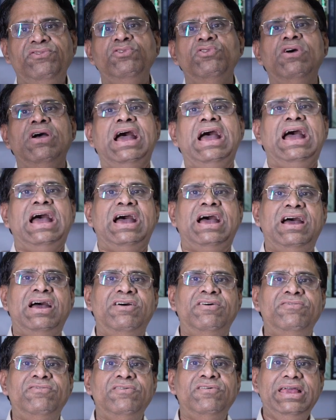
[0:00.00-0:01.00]
you
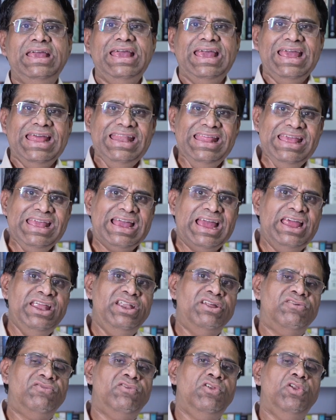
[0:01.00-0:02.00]
have any
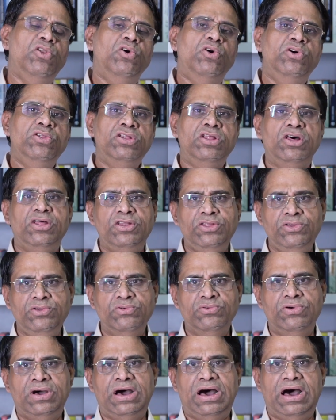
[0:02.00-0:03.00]
kind of loan on you, a